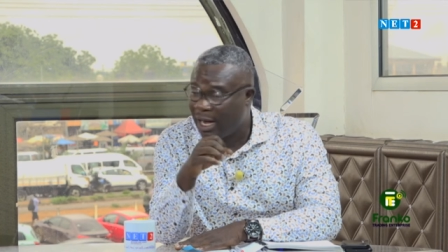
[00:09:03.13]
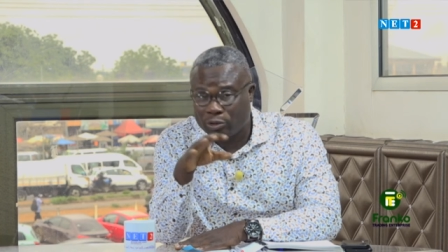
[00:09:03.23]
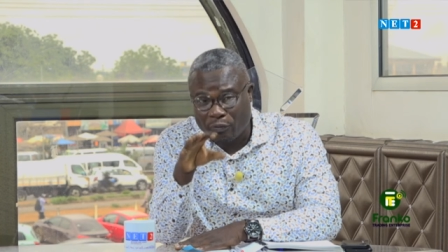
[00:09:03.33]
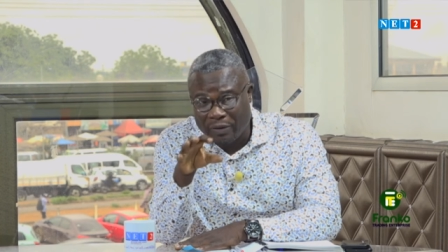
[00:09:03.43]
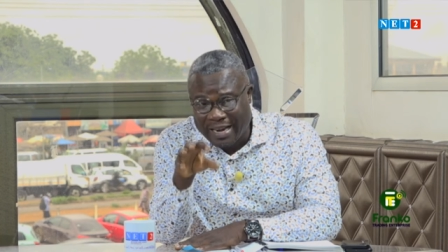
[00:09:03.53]

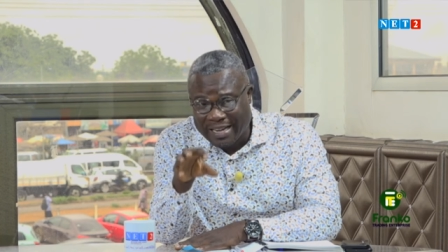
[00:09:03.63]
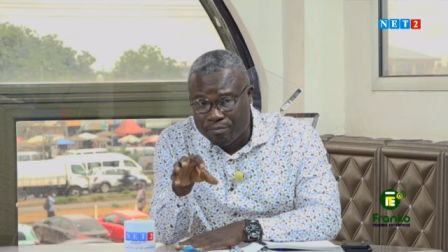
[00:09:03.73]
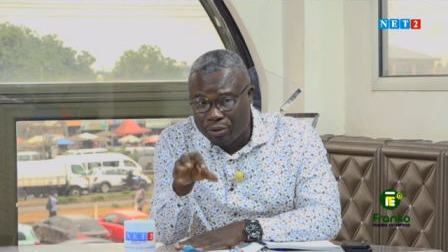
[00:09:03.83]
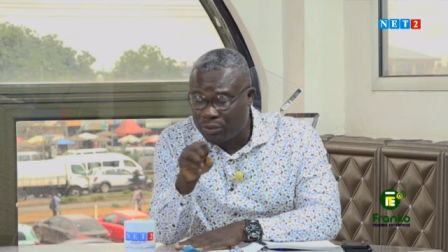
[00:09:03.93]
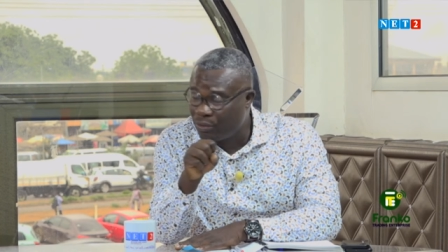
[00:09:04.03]
out of
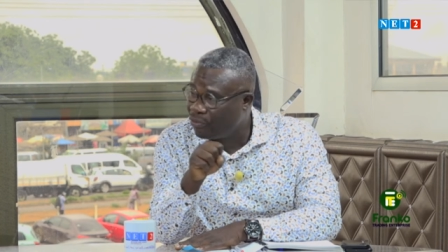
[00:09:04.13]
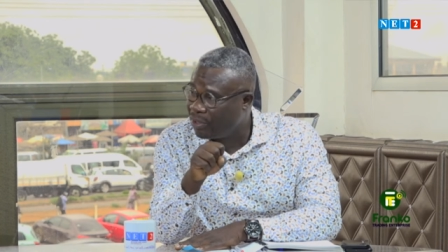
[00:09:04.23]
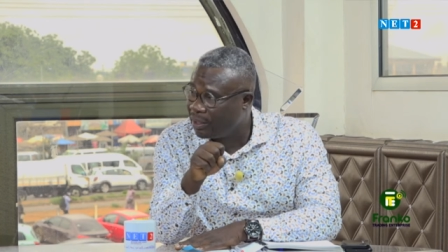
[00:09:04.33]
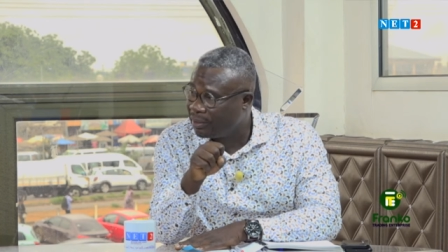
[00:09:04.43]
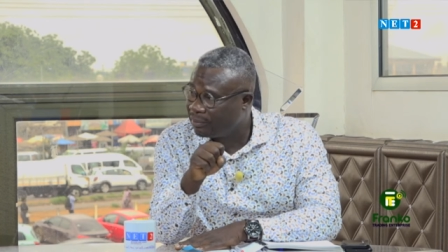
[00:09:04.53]
Lake
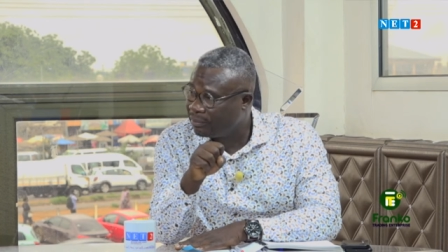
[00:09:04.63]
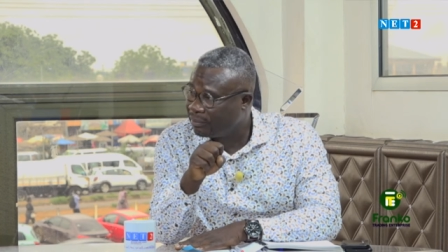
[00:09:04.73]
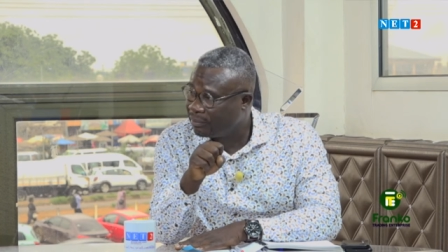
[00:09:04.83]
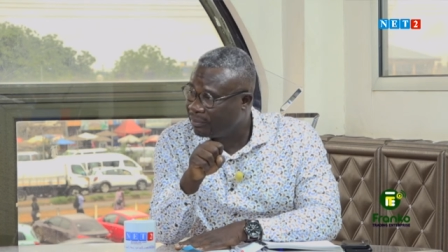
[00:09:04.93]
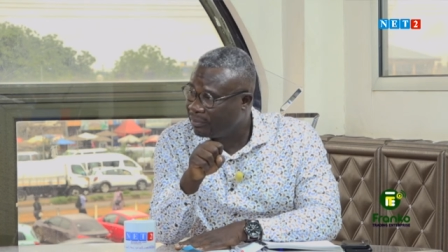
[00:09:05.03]
Bosontray.
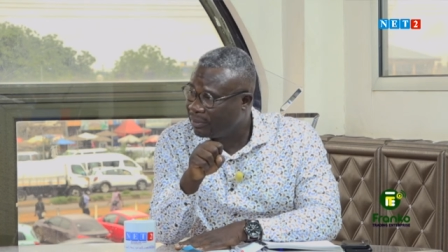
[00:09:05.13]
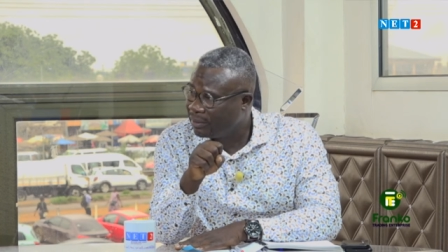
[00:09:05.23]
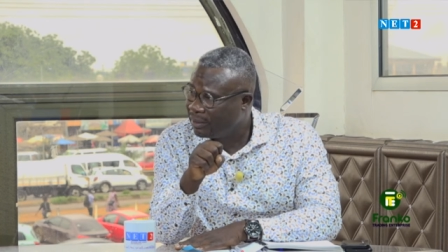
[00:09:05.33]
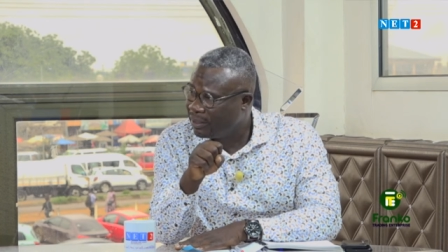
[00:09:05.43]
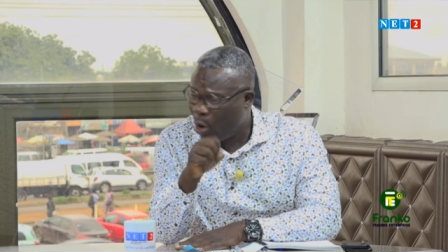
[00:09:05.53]

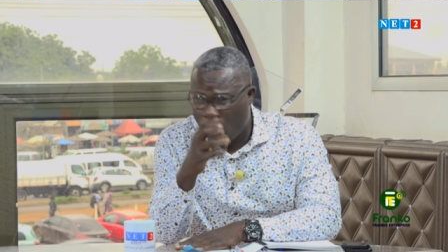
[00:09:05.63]
Now,